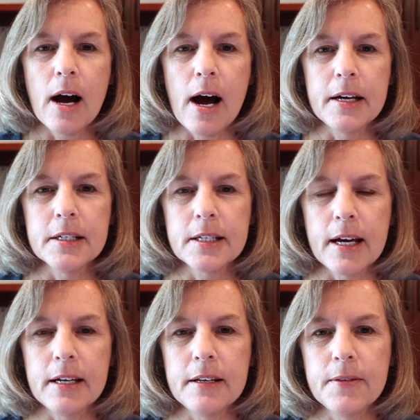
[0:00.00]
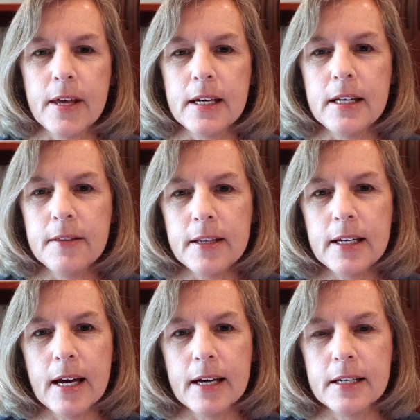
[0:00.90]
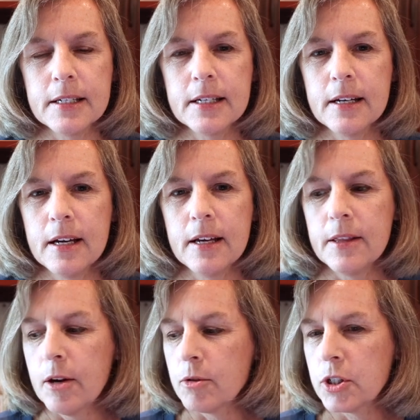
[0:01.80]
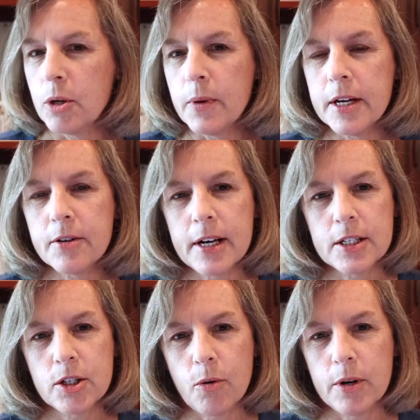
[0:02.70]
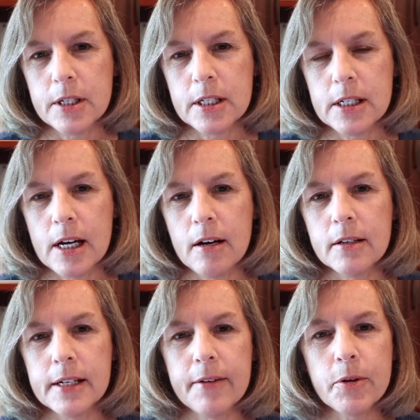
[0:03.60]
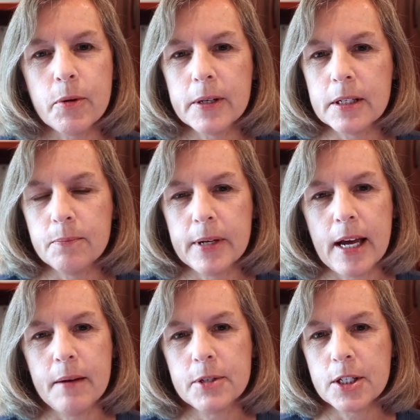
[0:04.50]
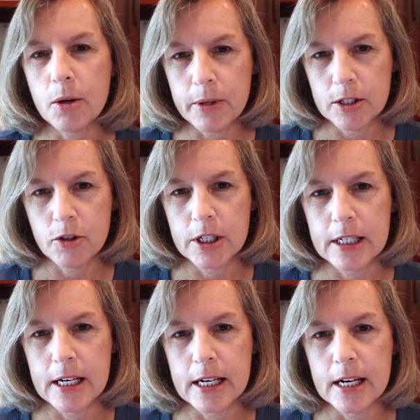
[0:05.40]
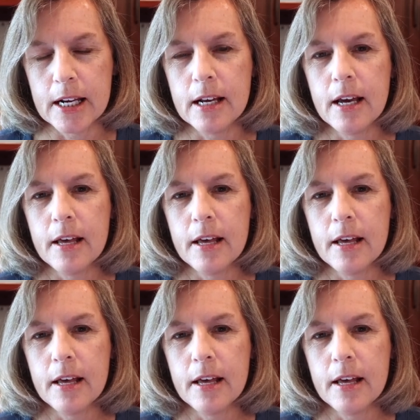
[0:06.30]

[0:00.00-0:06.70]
I decided that in the end, there were so many great stories to tell, and everyone became so interested in it